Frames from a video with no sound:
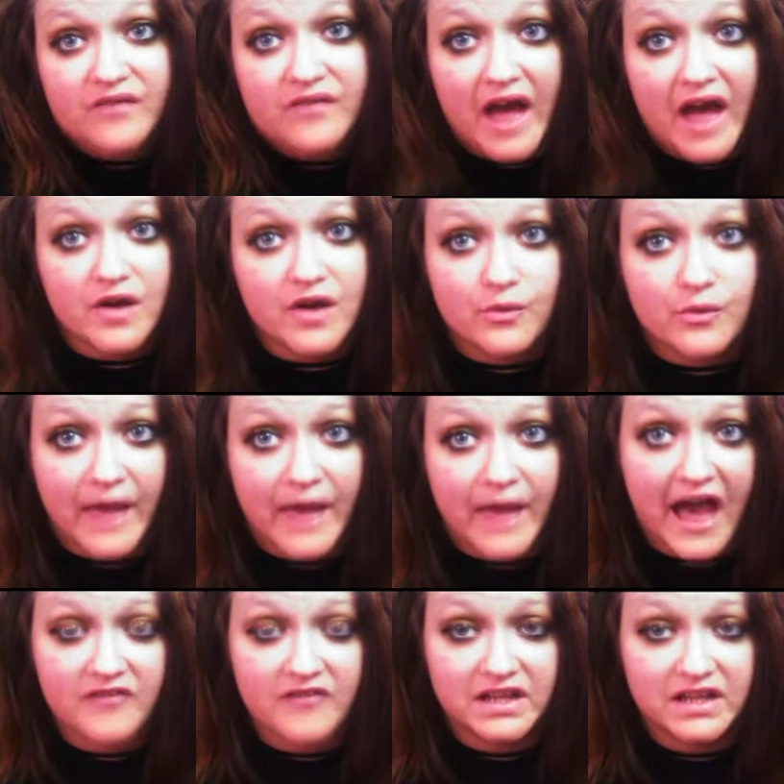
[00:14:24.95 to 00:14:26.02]
I don't
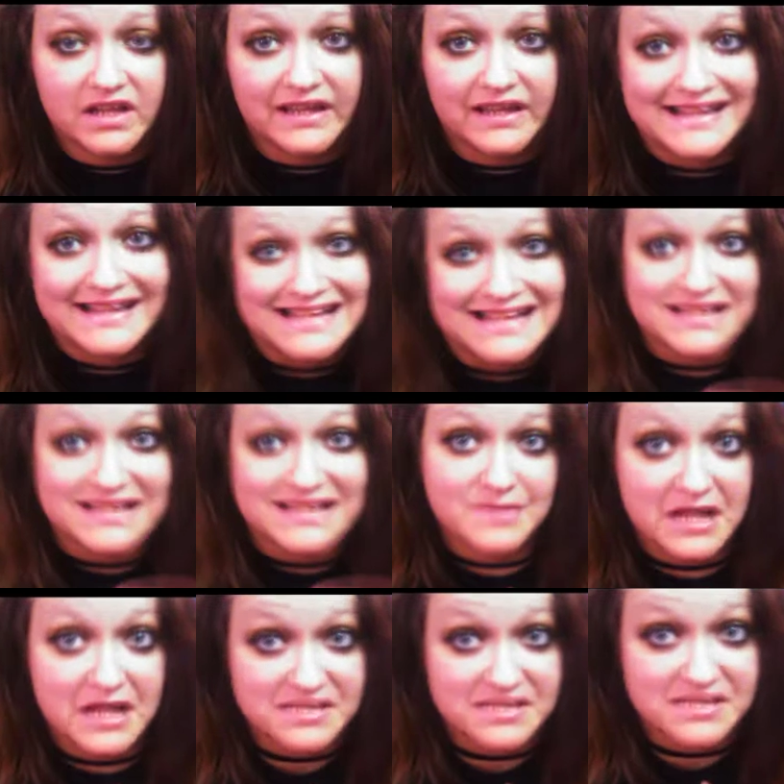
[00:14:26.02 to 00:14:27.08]
have it like sent to
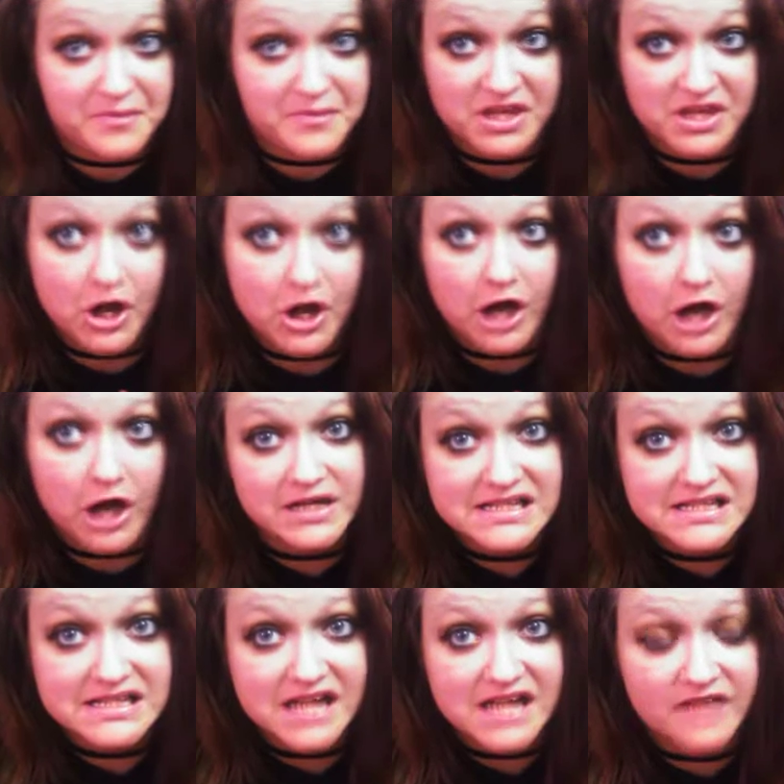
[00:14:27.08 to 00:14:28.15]
me as PR and
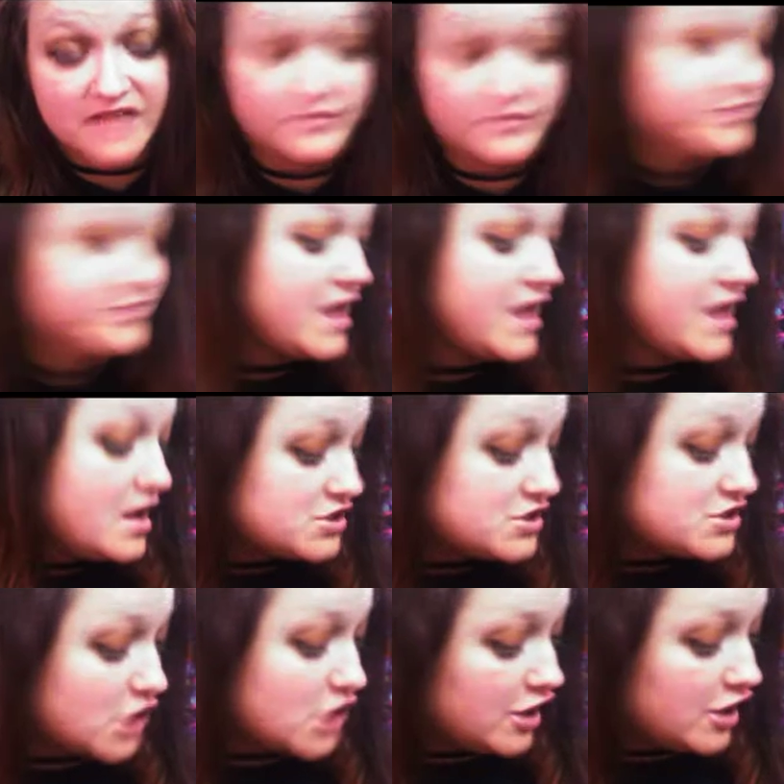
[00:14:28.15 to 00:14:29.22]
stuff.
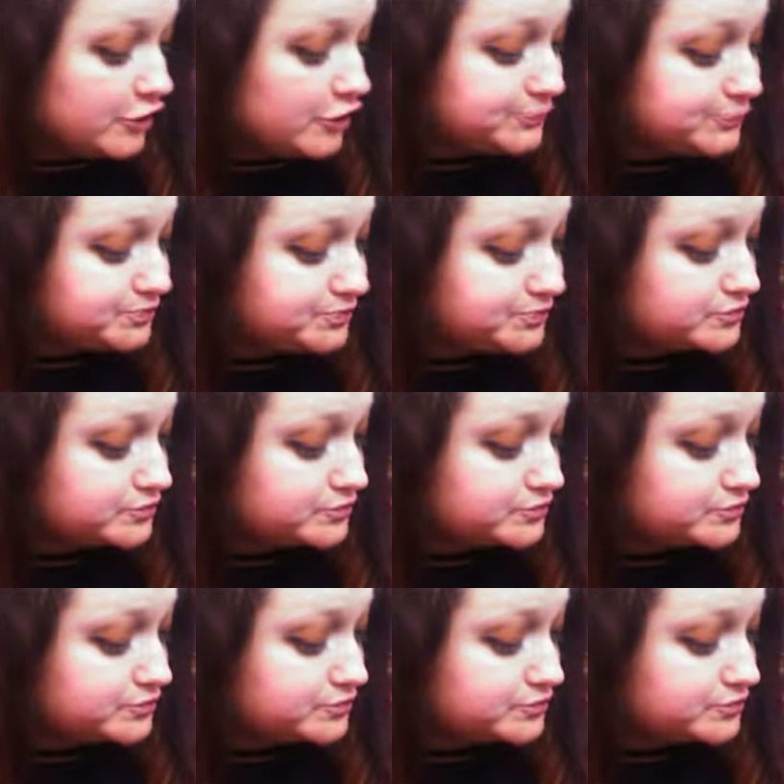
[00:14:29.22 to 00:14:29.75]
So